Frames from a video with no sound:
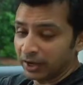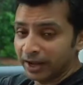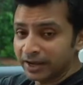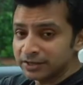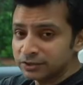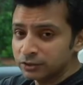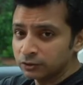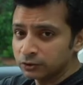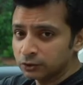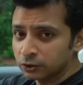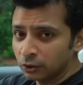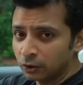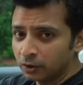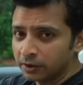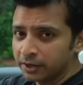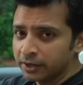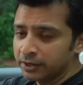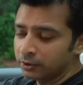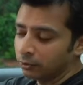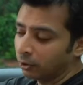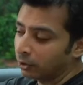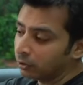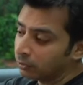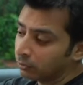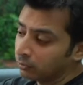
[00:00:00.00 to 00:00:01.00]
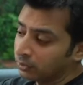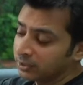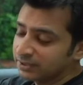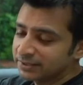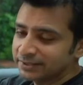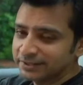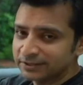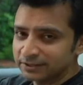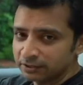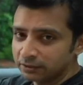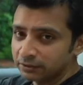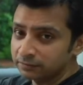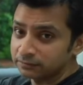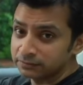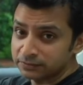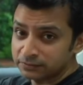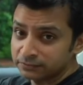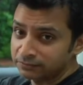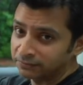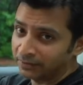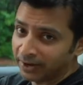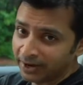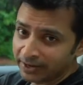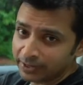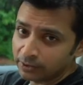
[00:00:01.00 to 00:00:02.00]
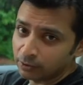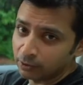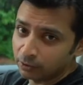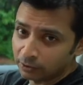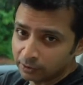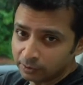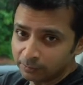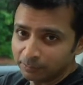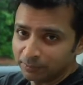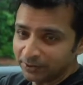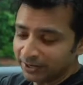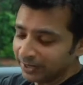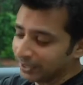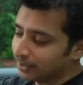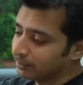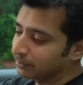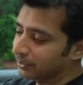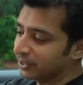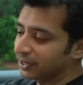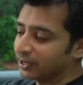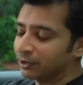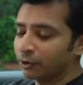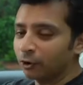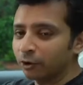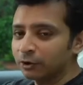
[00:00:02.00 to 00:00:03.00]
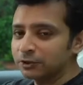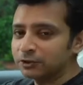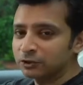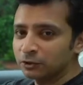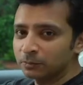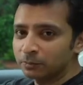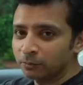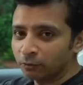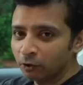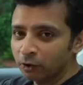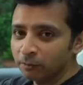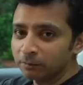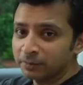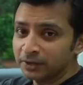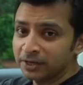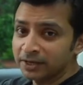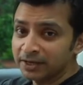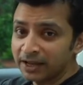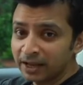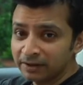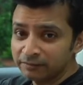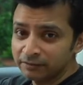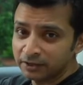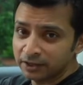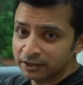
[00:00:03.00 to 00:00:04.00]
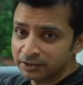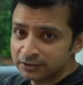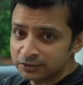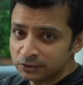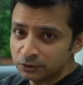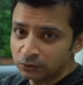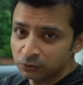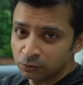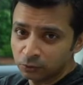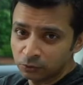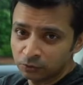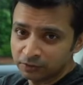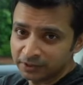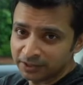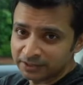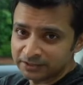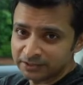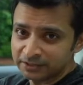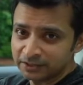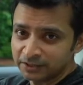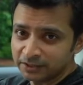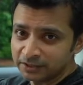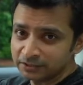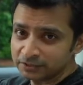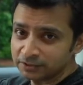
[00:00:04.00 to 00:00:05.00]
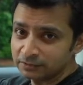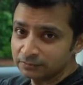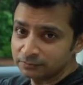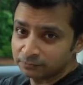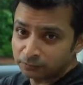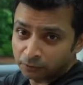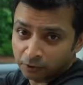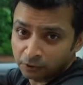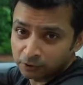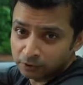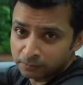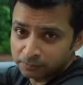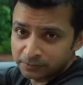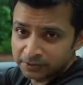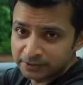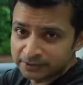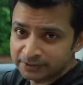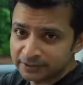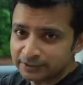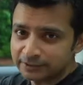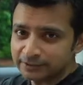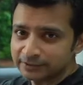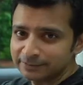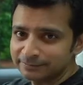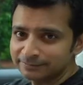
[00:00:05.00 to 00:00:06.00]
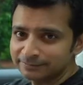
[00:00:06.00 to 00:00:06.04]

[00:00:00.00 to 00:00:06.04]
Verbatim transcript: as you saw, it not only serves fat on a plate, but it also promptly navigates you to your destination for your pizza.